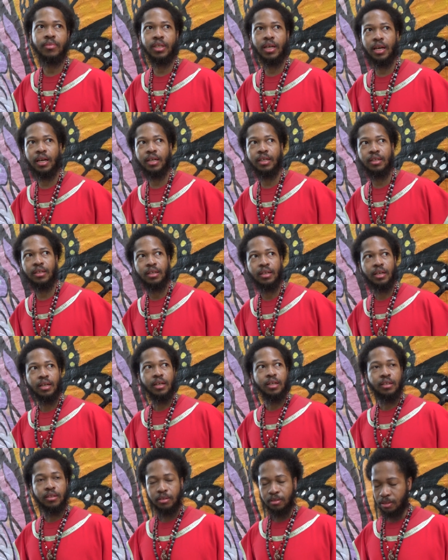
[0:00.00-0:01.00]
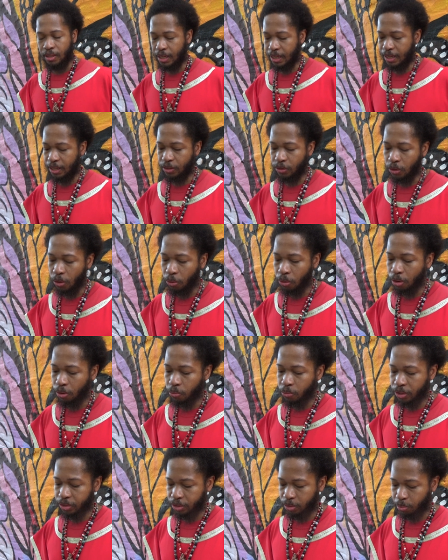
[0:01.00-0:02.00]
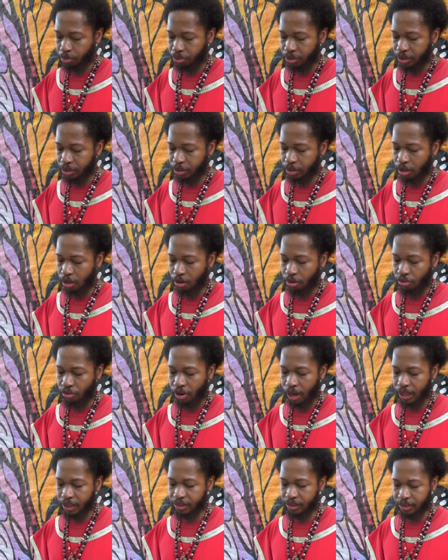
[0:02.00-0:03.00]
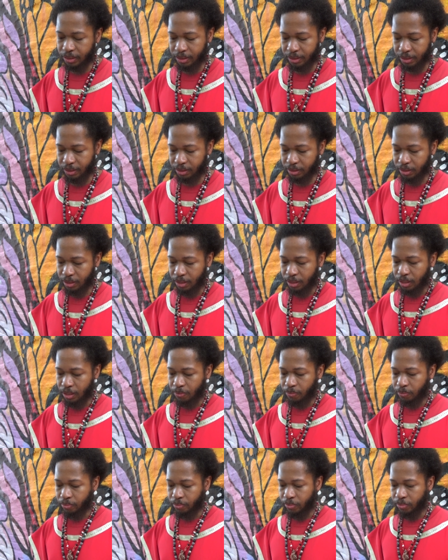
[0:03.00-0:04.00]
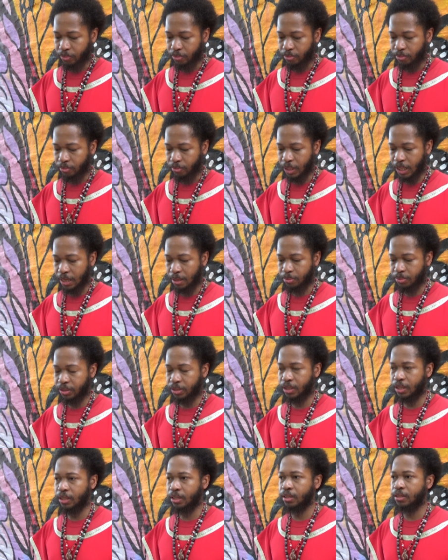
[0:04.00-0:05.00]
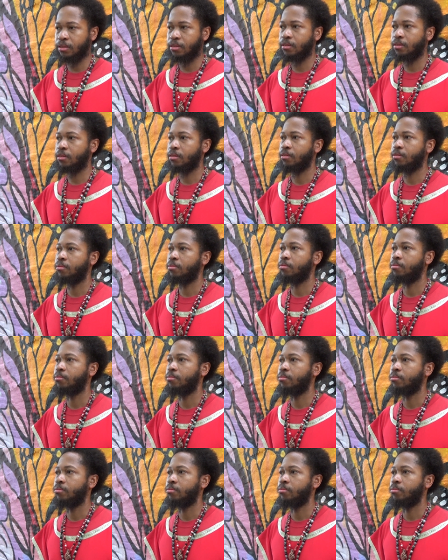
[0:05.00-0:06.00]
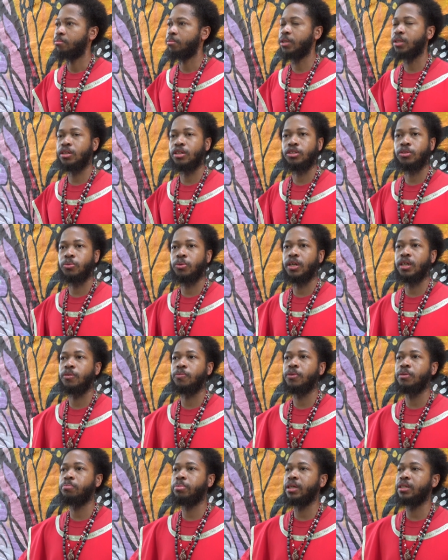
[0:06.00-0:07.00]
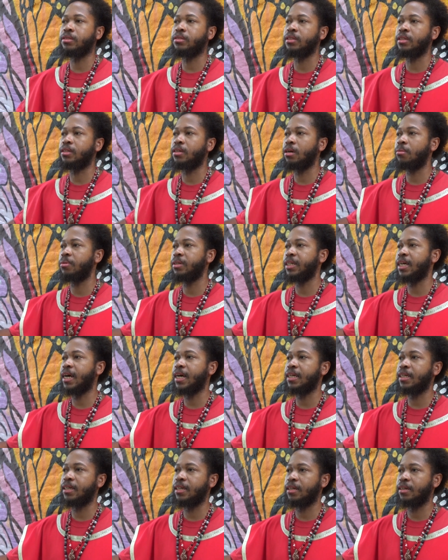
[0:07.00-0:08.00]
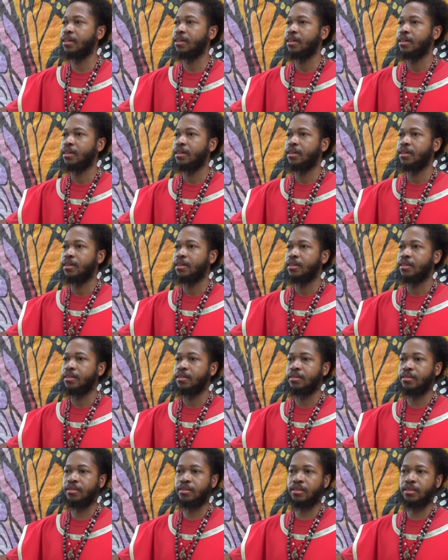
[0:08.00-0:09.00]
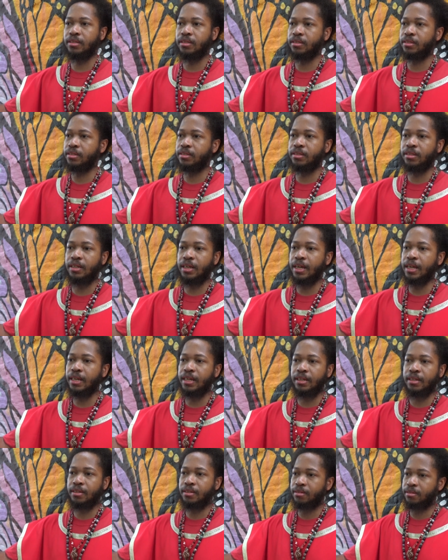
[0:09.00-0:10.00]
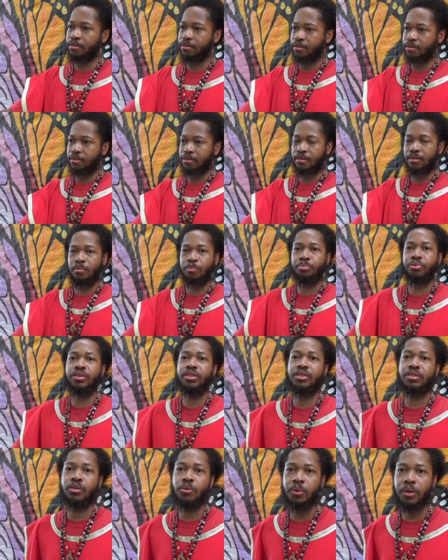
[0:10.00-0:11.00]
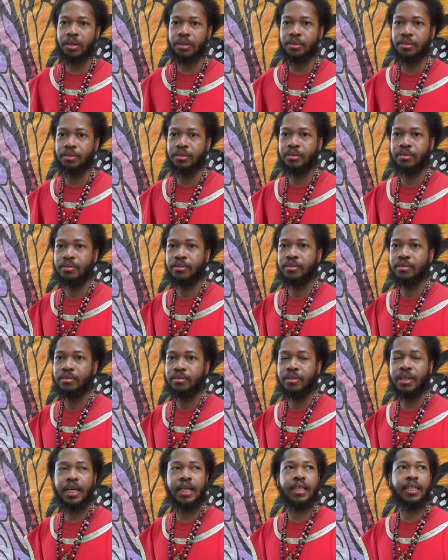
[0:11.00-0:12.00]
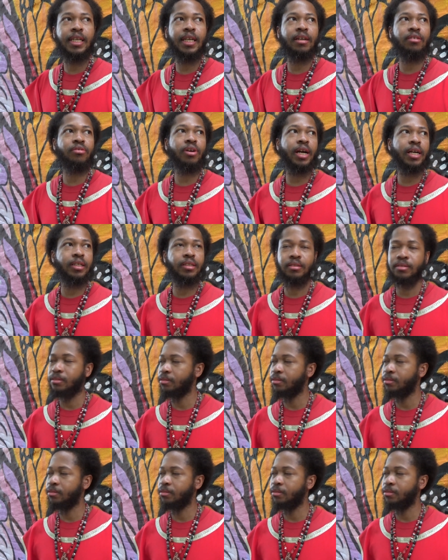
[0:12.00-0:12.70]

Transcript: Alright? a Noah was a preacher of righteousness. Now I'm saying? Because what? We basically coming out here to to a hey, preach the word. Hey, get right.